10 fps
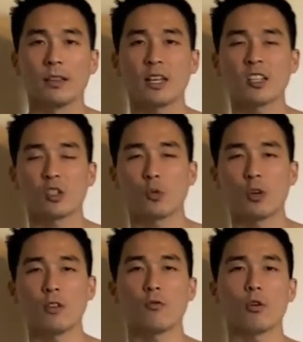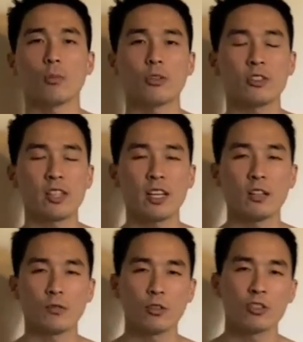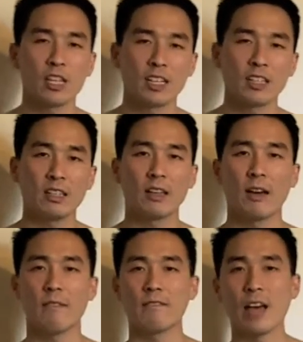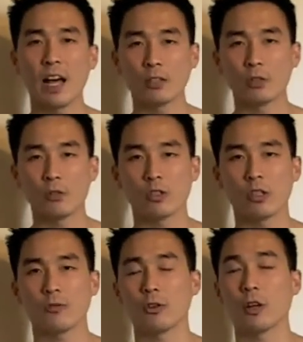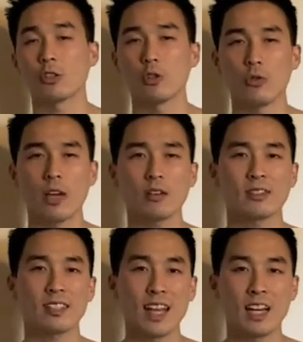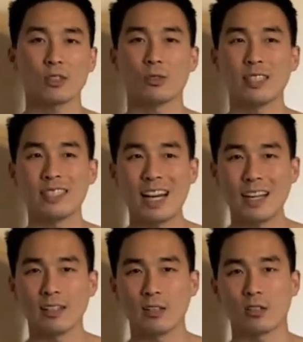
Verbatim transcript: That is 24% of your daily values if you're on a 2,000 calorie diet.